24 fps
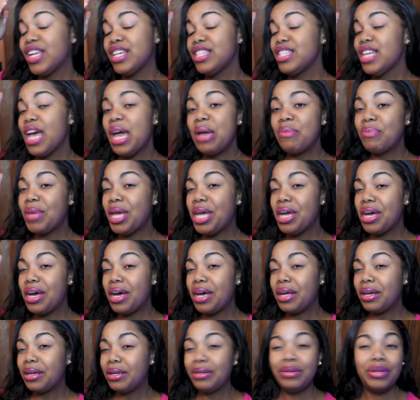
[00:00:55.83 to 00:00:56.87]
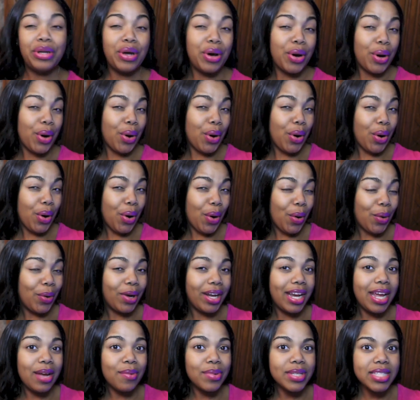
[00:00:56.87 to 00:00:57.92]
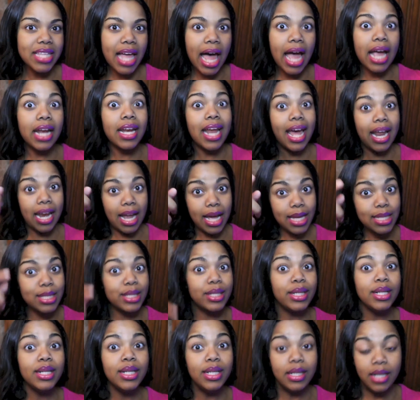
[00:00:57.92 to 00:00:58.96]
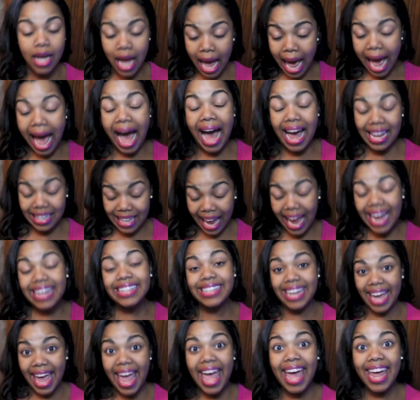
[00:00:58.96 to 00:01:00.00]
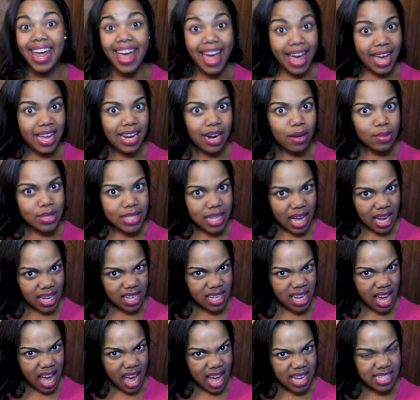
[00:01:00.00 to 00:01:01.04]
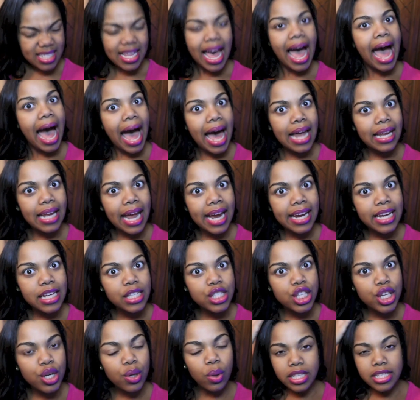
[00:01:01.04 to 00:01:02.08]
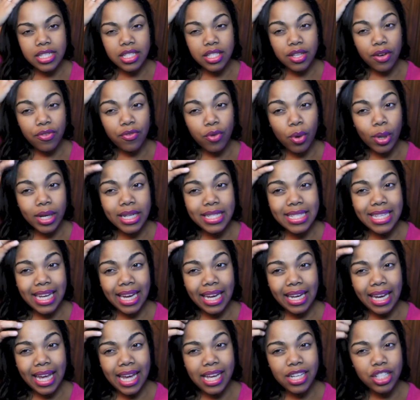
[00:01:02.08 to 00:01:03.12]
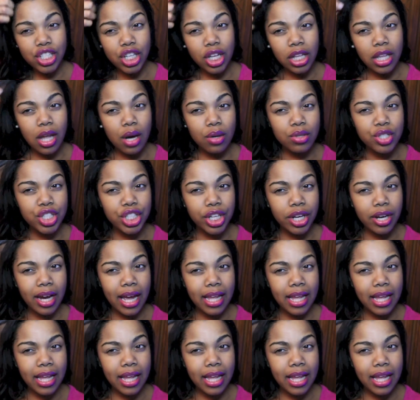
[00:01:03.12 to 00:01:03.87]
this ain't me, honey. No. And he was like, now that's good. I like that. And I was like, yes, I like it too. This is a fourteen inch closure,